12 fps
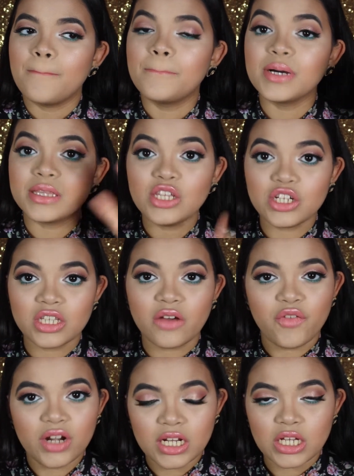but they're
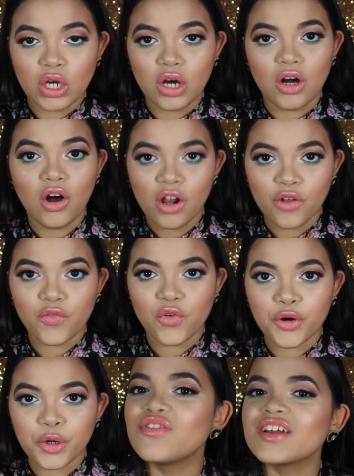definitely all
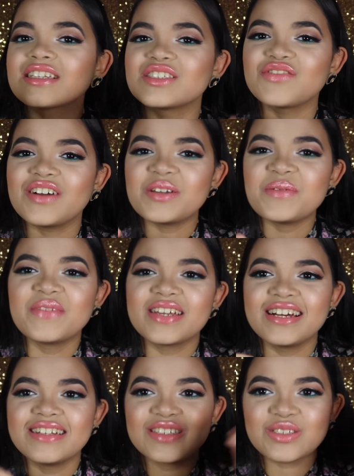affordable. Because if you follow me
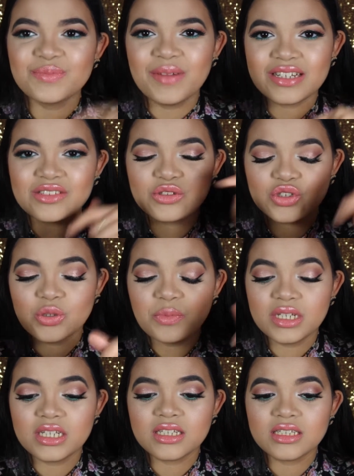on my social
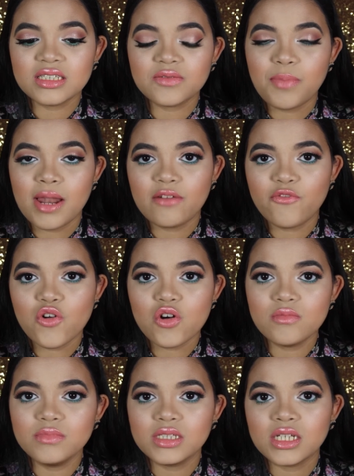medias
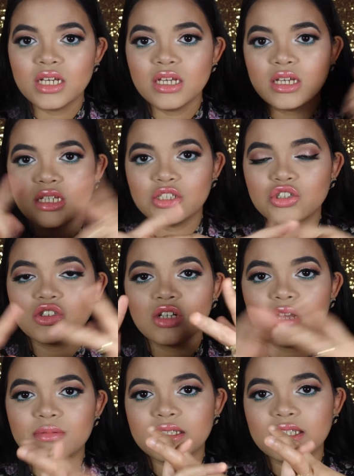platforms,
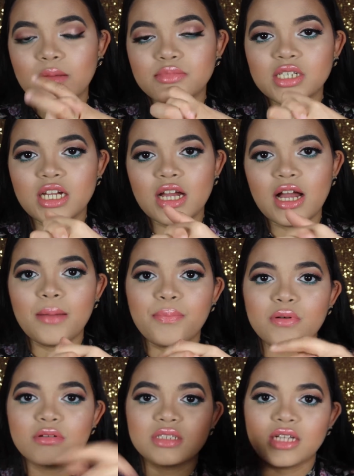Instagram, Snapchat, I
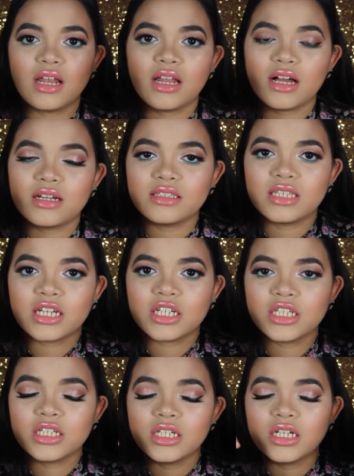post a lot
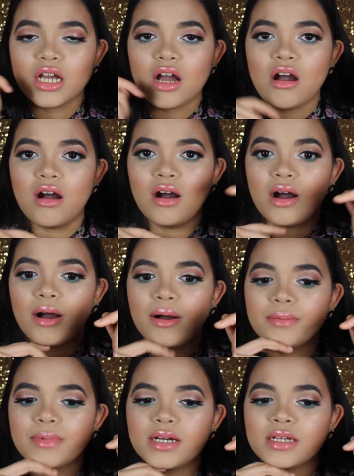there.
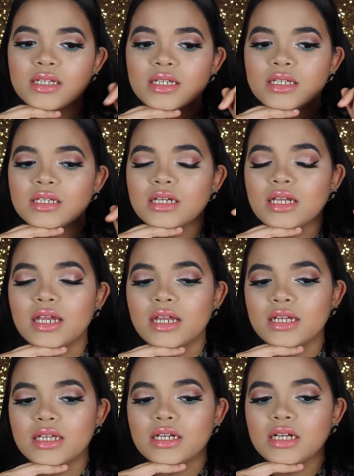
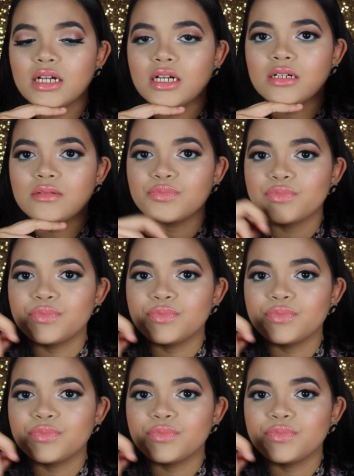And yeah,